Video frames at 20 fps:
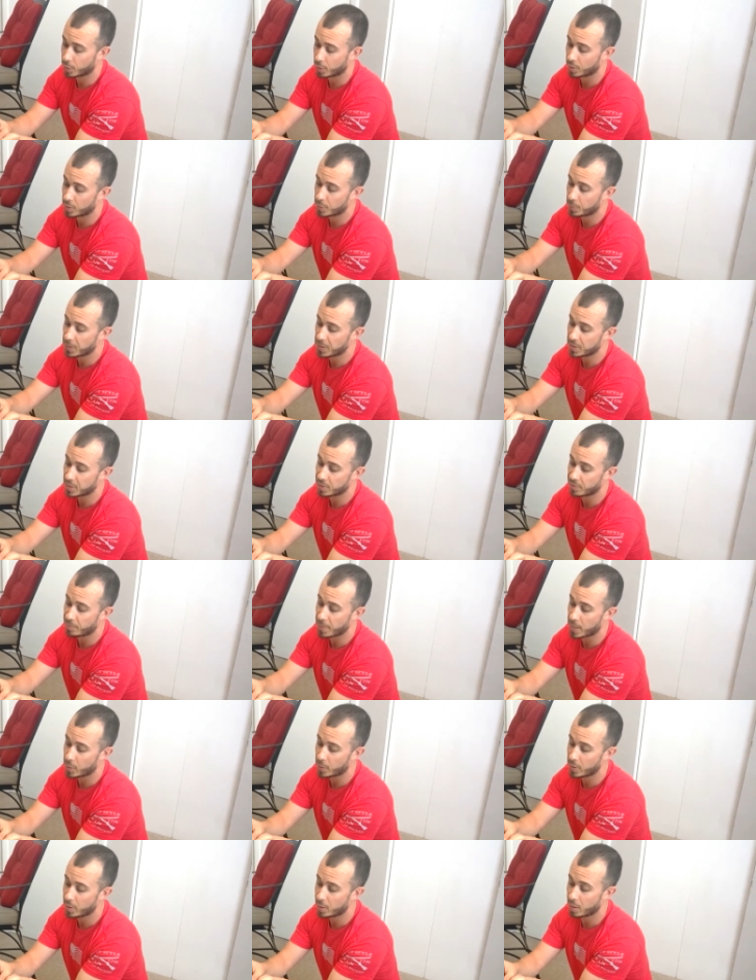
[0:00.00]
these pieces of
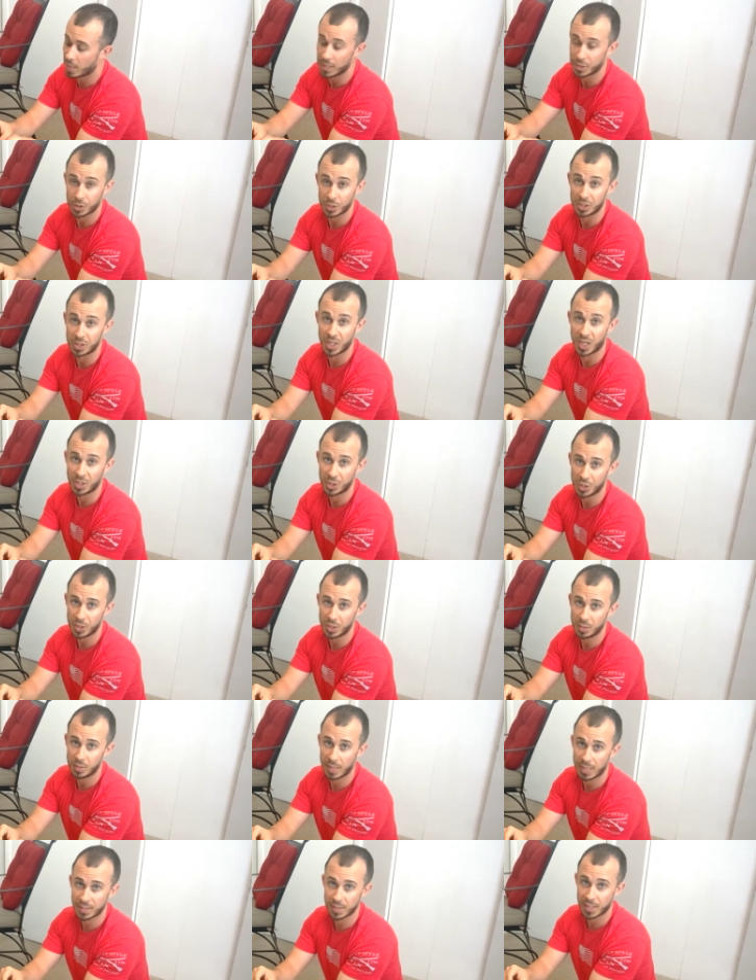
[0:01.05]
metal here are actually
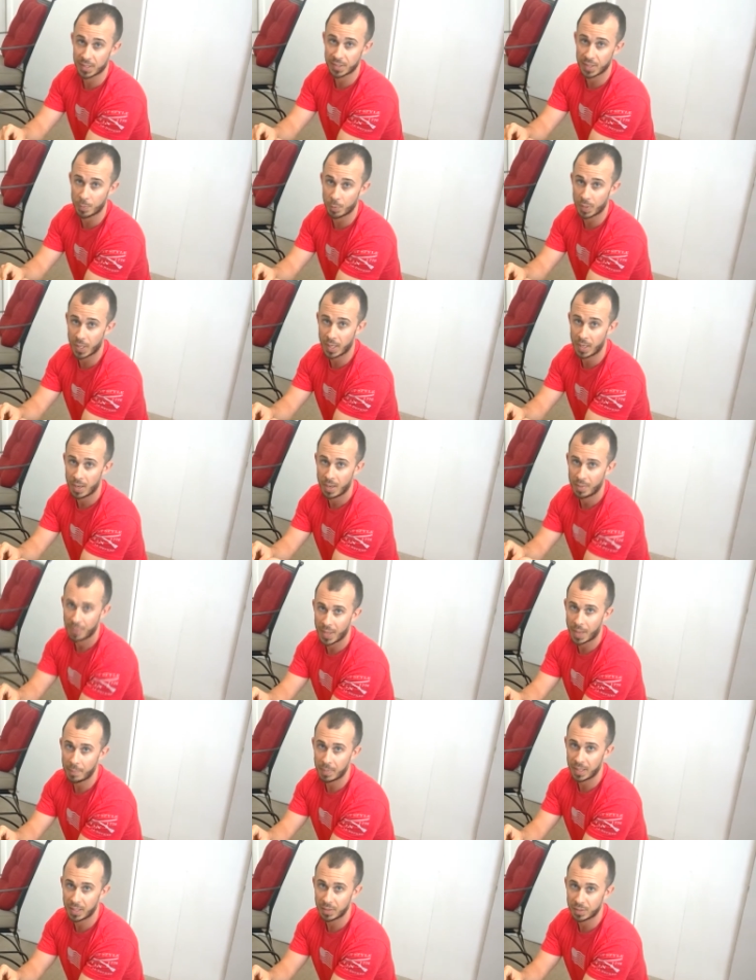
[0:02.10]
touching as I assemble that.
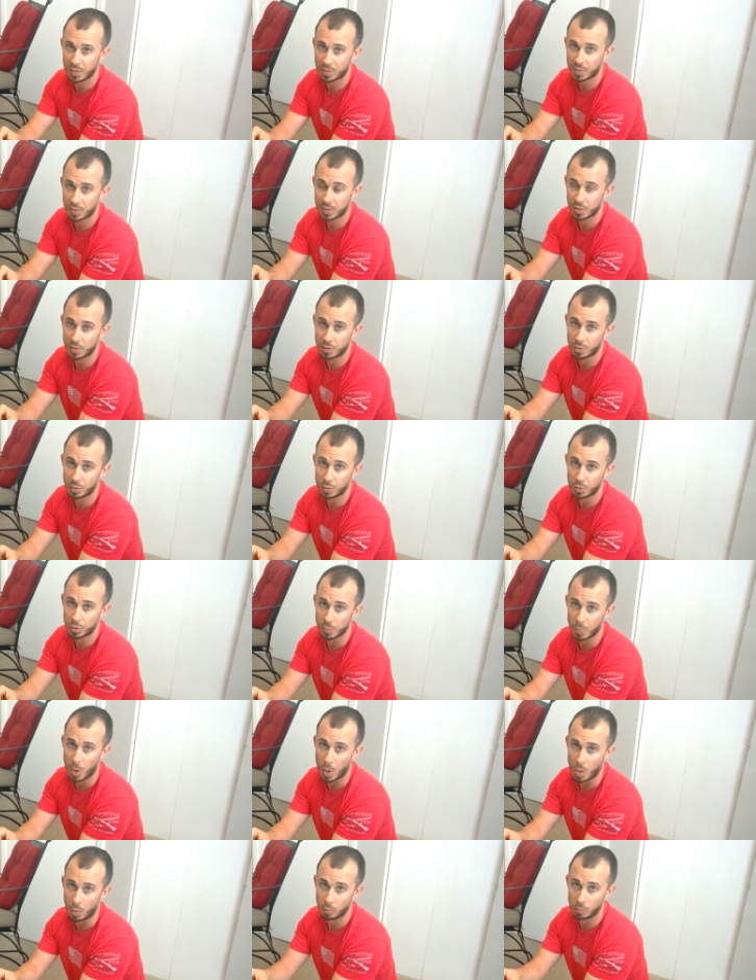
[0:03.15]
That means that this is too
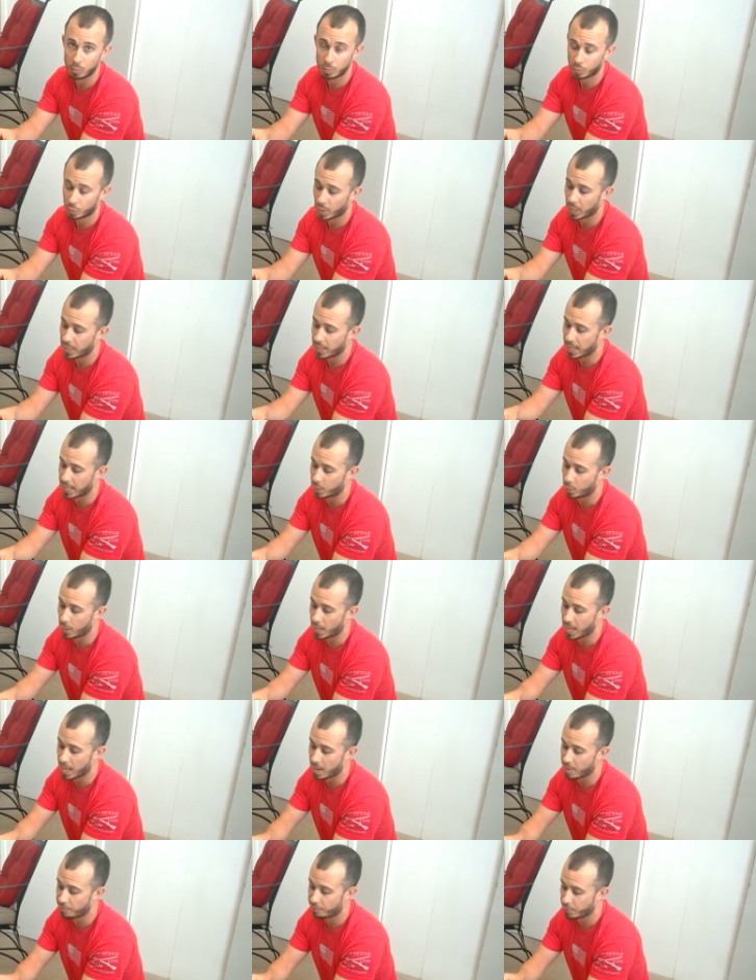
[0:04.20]
small, right? I don't
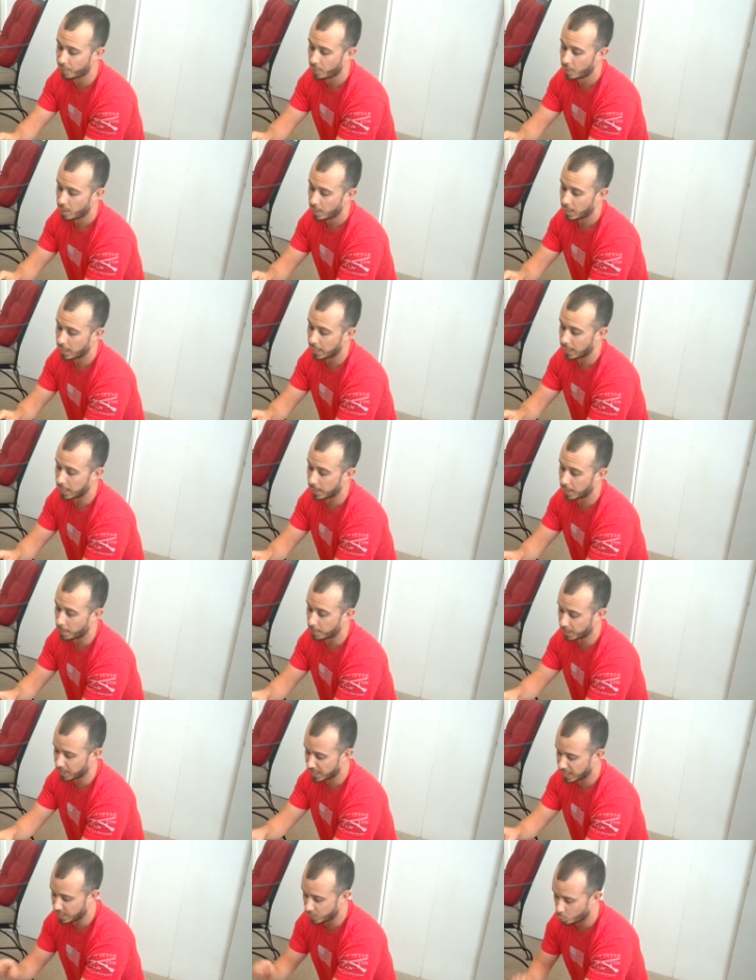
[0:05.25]
have, I'm going
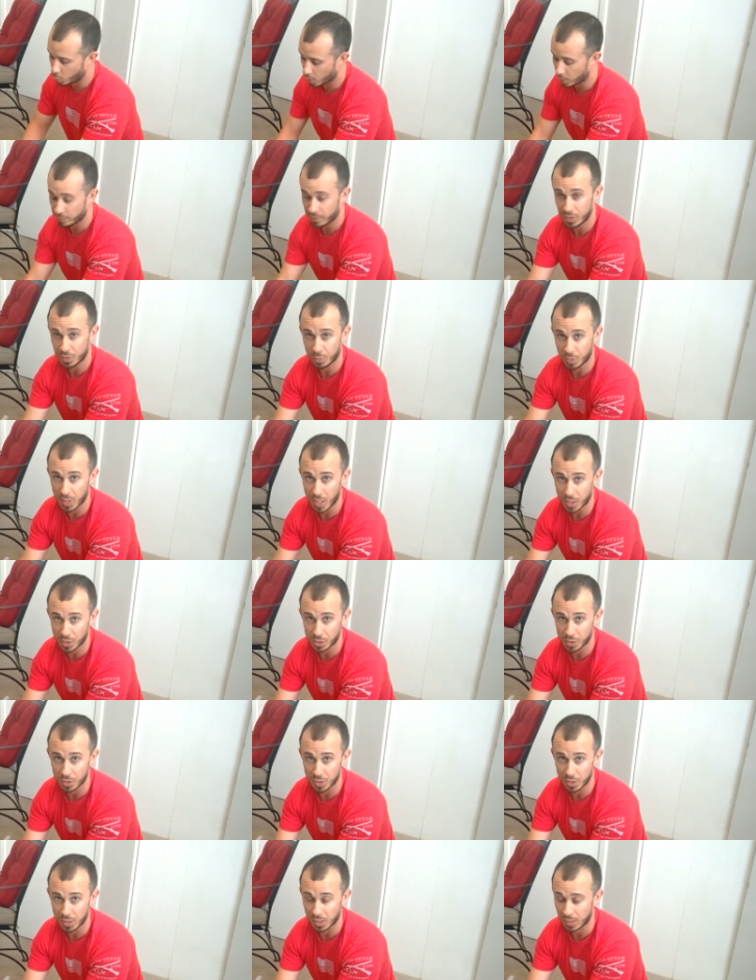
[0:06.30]
to need one of these
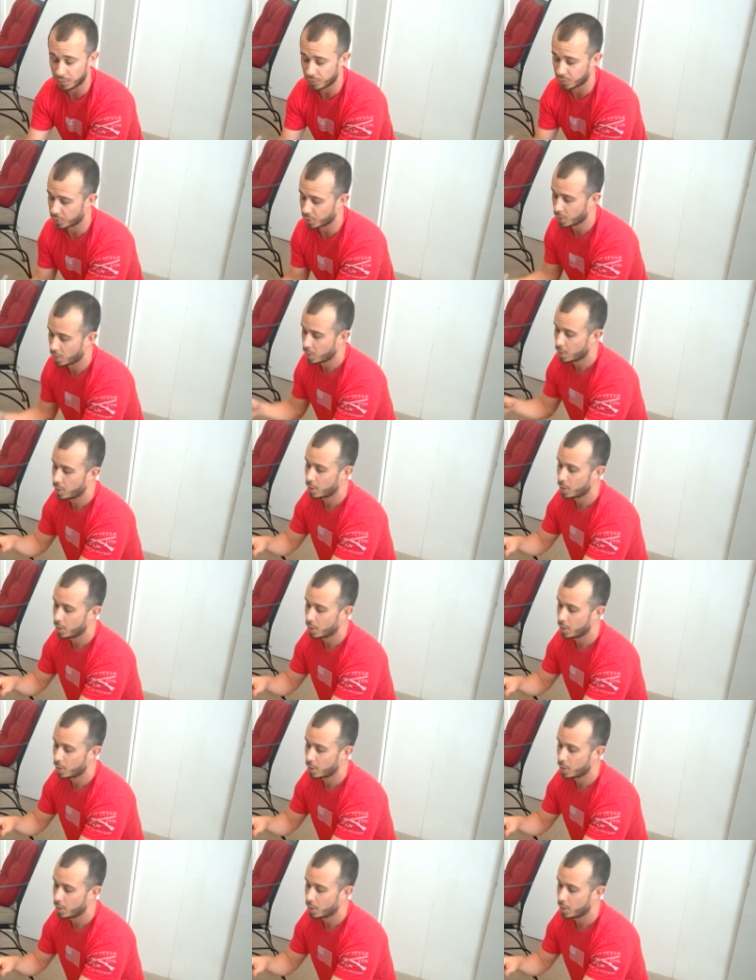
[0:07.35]
reduction sleeves.